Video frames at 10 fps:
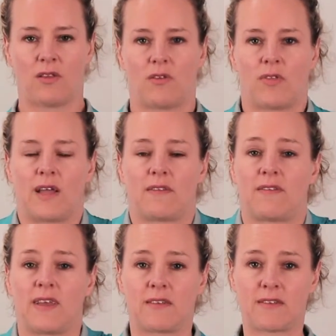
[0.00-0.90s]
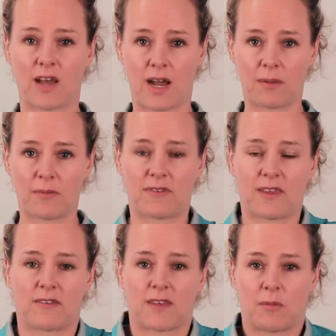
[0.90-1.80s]
Do that 6 times,
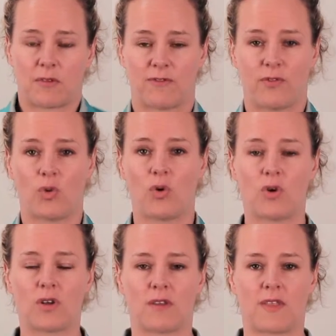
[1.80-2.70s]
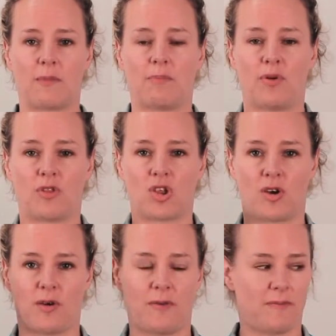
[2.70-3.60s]
6 times forward, then put
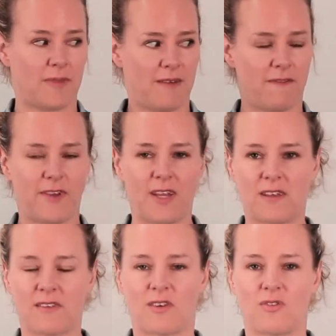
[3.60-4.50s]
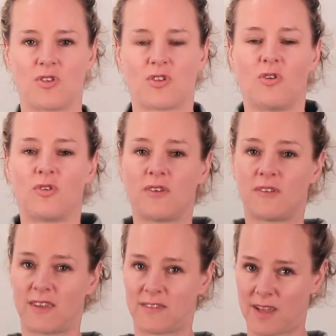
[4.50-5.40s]
your fingers on your shoulders
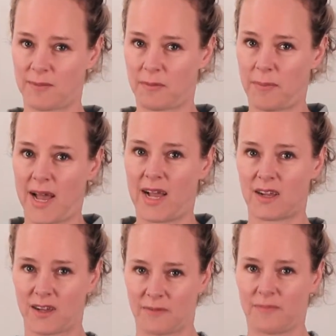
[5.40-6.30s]
6 times back